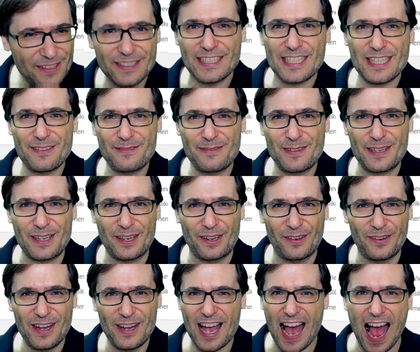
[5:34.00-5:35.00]
a deleted
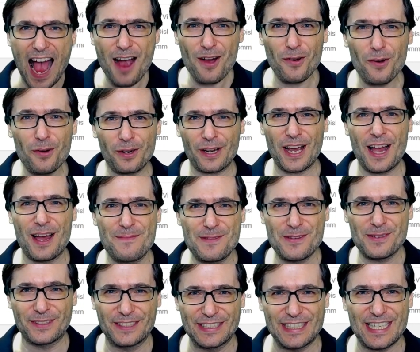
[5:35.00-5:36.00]
video. How come
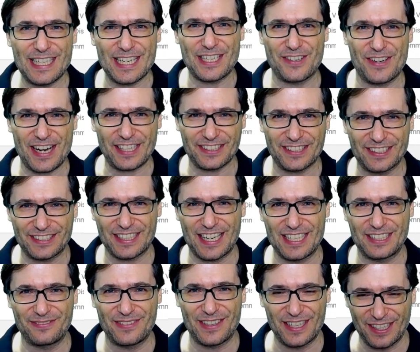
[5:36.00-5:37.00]
you deleted your
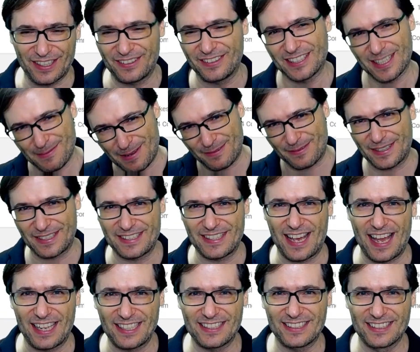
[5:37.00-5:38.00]
exercise video? Let me fix
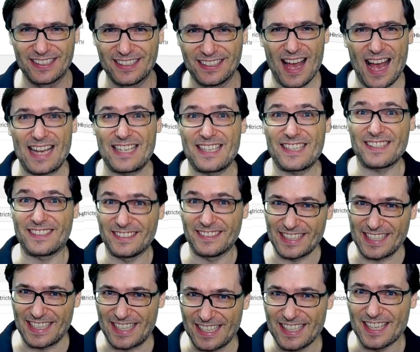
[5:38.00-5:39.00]
that. I just
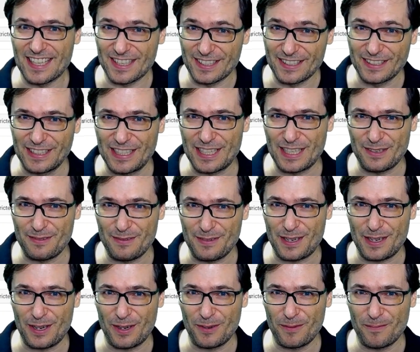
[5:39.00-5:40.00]
deleted the deleted
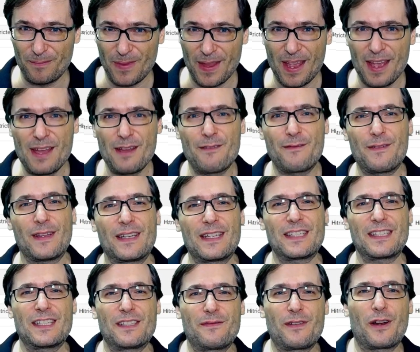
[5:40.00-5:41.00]
video.
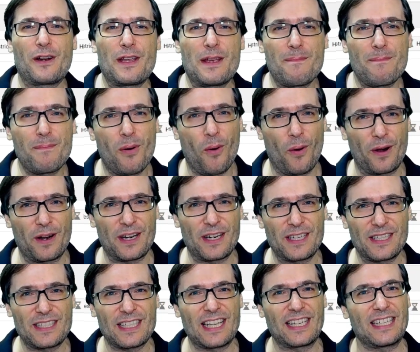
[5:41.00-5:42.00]
Fitness is very
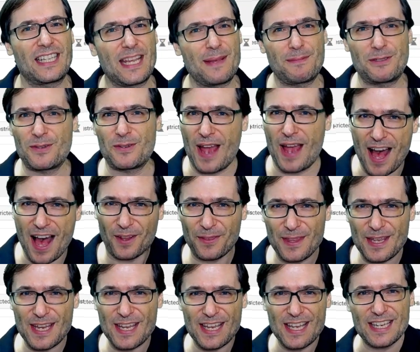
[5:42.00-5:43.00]
important. It keeps you
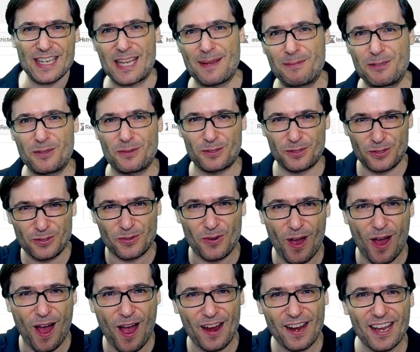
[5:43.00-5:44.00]
healthy, keeps you
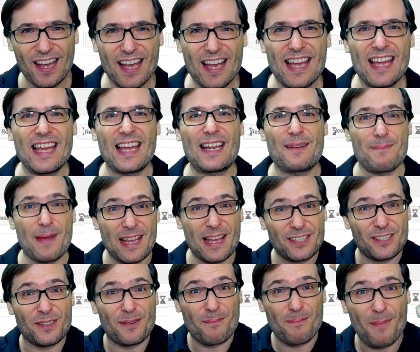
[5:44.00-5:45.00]
strong, it
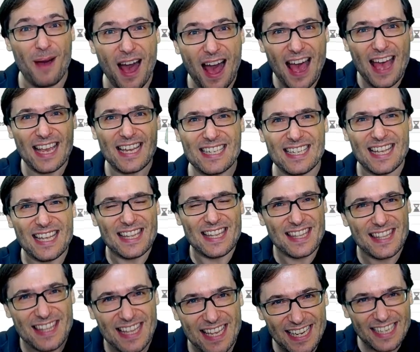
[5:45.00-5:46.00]
makes your mind
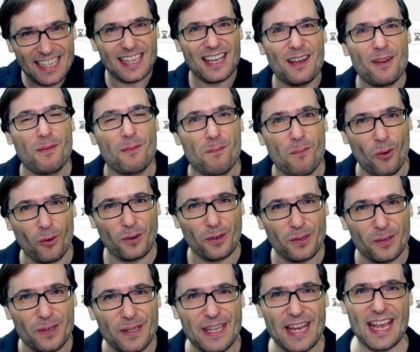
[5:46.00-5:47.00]
think more
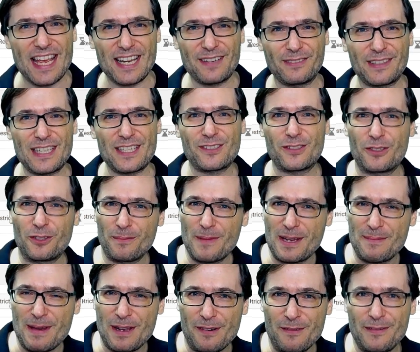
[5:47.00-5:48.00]
creatively, so you'll
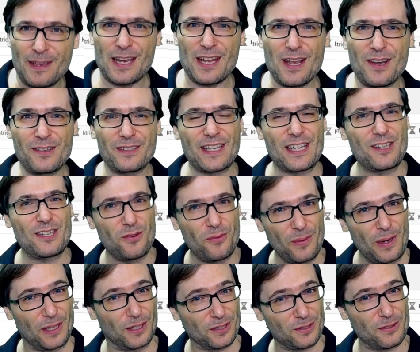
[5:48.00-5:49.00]
make better videos and you
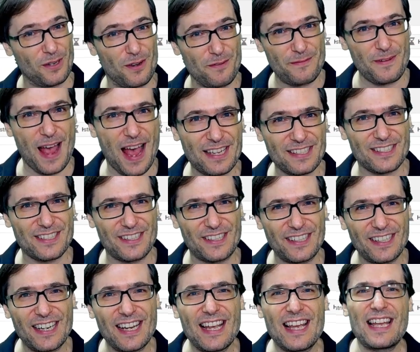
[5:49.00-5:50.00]
will grow
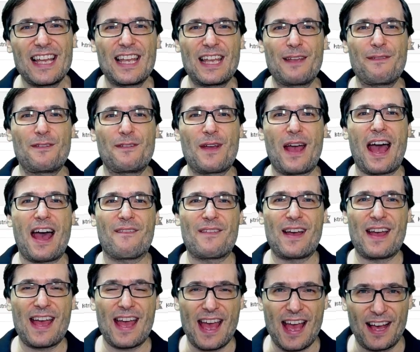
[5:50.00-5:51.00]
faster if you have
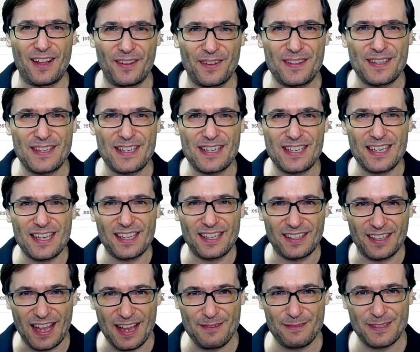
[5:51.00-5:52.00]
a healthy
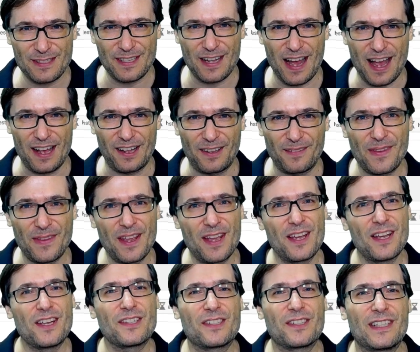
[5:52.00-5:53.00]
lifestyle.
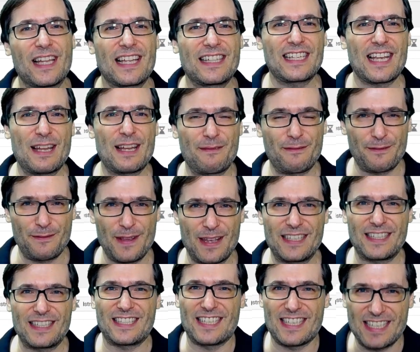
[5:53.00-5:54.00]
So let's get fit
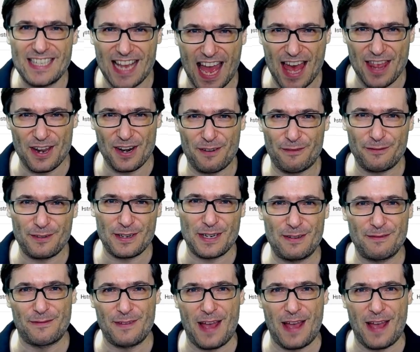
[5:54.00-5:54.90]
together, Freedom